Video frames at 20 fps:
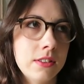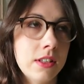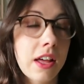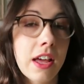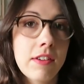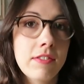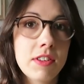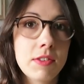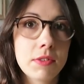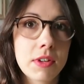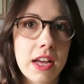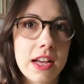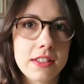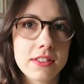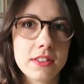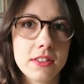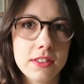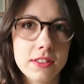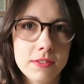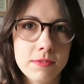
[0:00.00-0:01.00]
that I haven't even
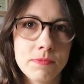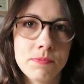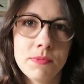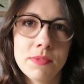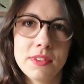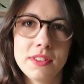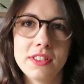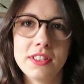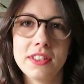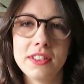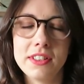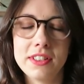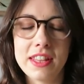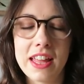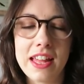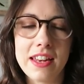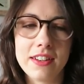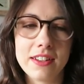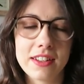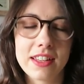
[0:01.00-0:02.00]
cast on, to
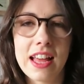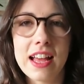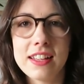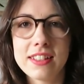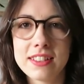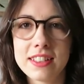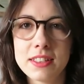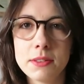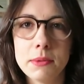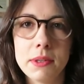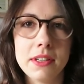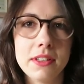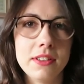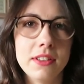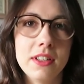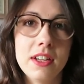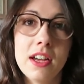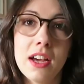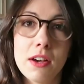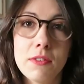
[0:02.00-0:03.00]
then casting them
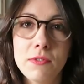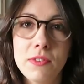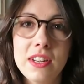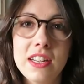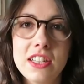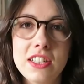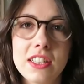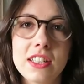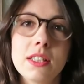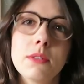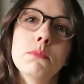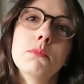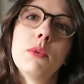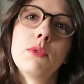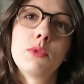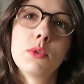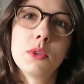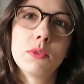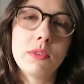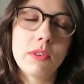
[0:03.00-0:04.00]
on and finishing them
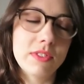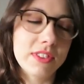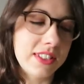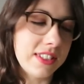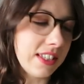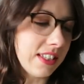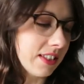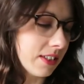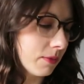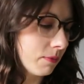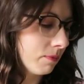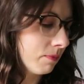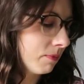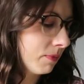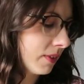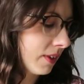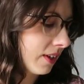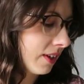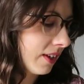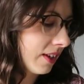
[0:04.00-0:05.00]
before you've even seen them.
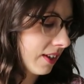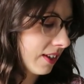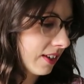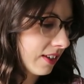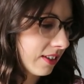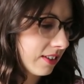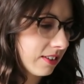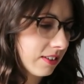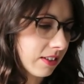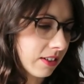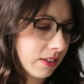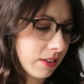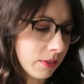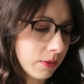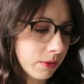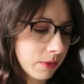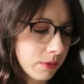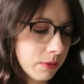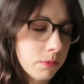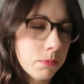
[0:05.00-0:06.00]

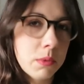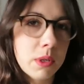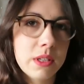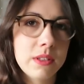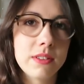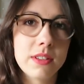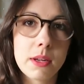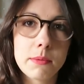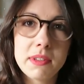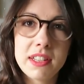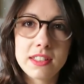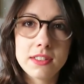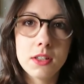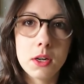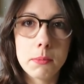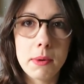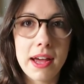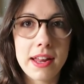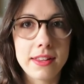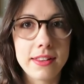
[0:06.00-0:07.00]
So, but I mean, it's
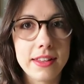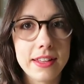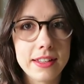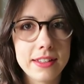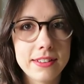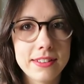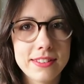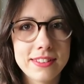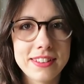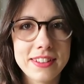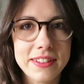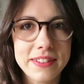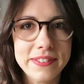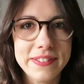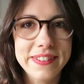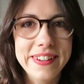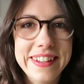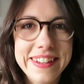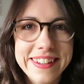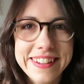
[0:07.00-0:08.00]
not a bad thing. So,
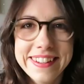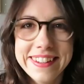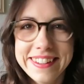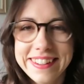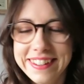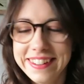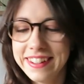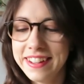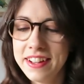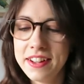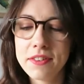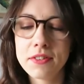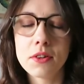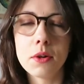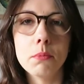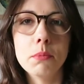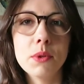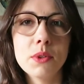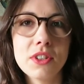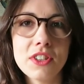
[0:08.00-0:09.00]

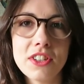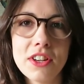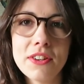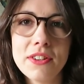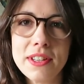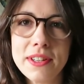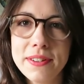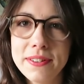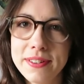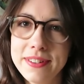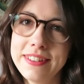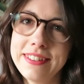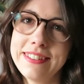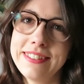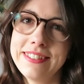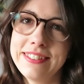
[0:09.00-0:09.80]
got more to show you.